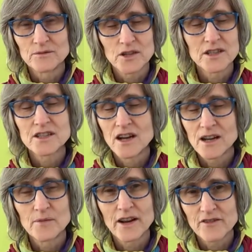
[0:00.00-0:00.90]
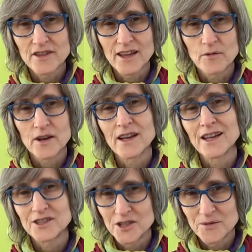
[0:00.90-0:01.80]
We're going to talk about everything and we're going to
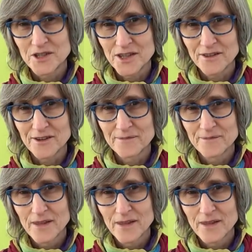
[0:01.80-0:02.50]
get to know each other.